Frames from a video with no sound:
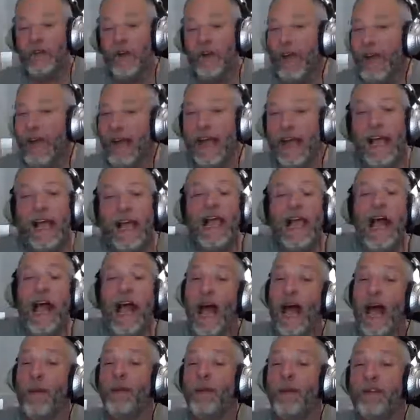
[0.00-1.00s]
Hey,
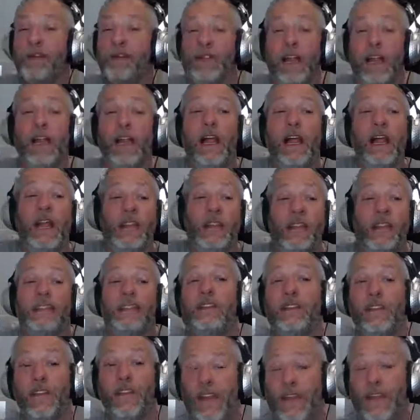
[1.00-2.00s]
I appreciate it.
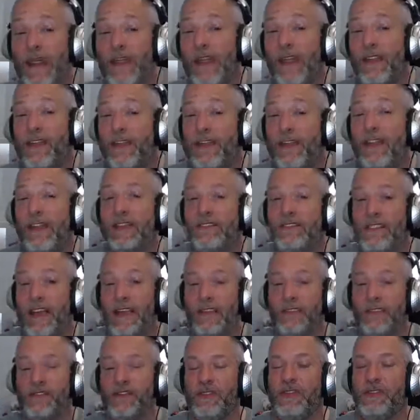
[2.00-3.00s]
Listen, Nathan has
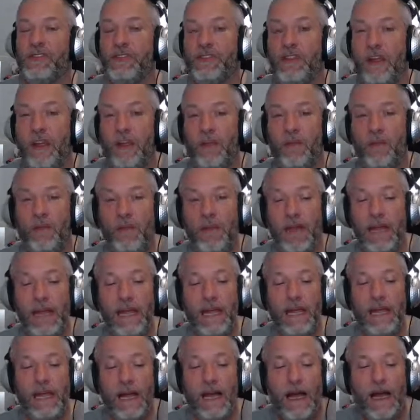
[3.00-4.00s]
actually sent
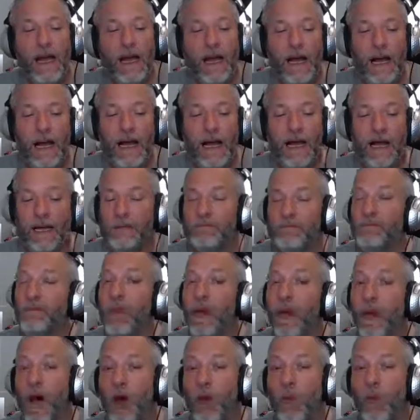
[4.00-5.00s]
me a
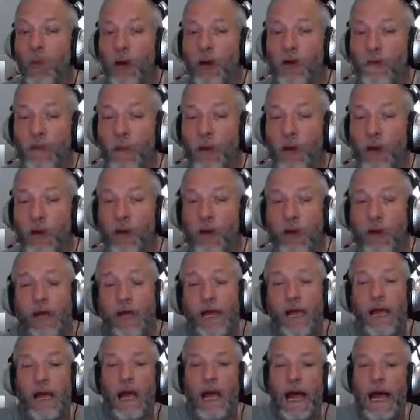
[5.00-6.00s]
workbook.
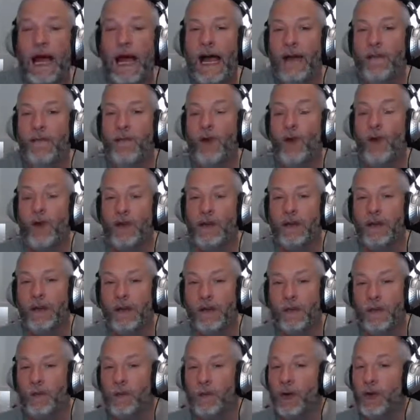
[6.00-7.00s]
I'm going
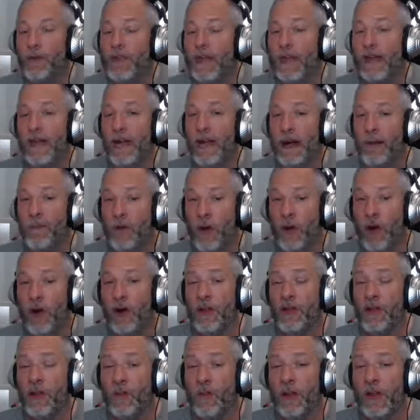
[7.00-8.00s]
to put that up
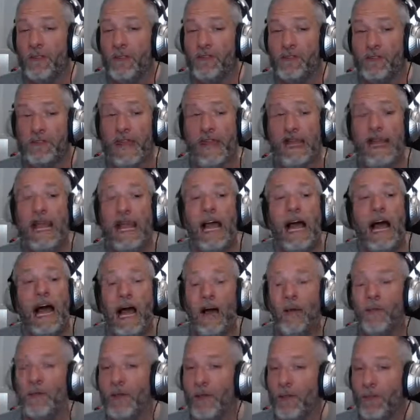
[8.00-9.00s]
on the website.
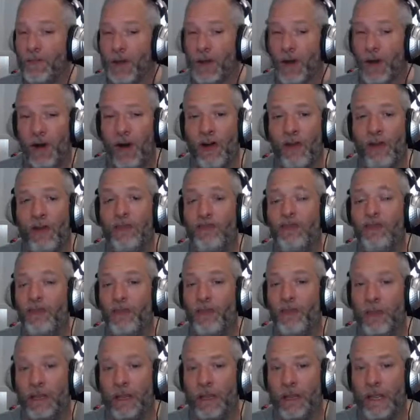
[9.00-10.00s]
I'm going to put all
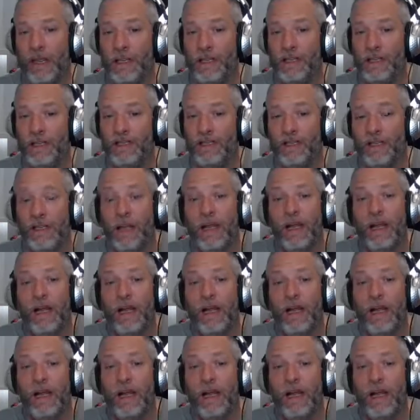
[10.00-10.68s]
of his